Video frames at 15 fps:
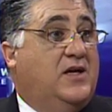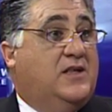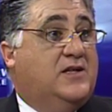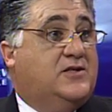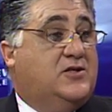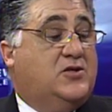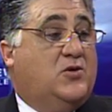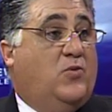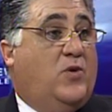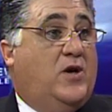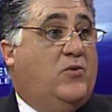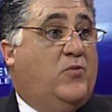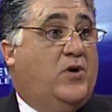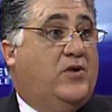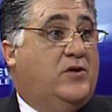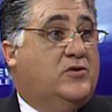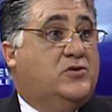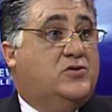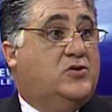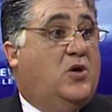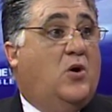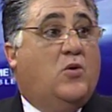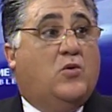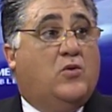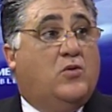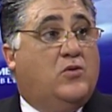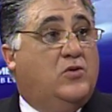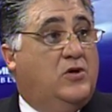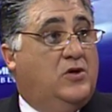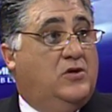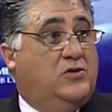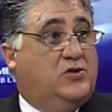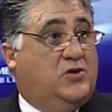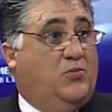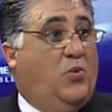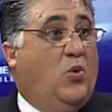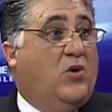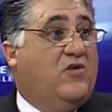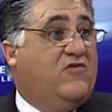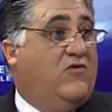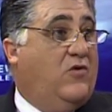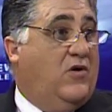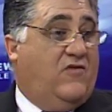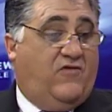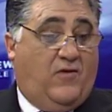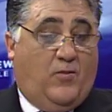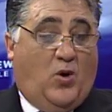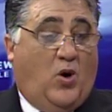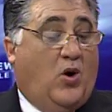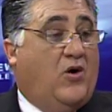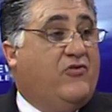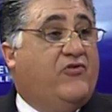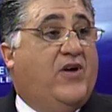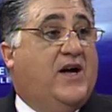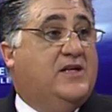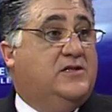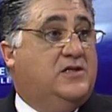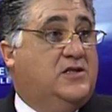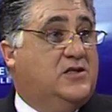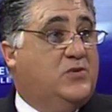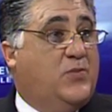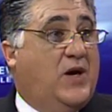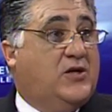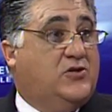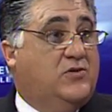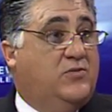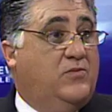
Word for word: this is the one where there's total support for from all sides of the spectrum.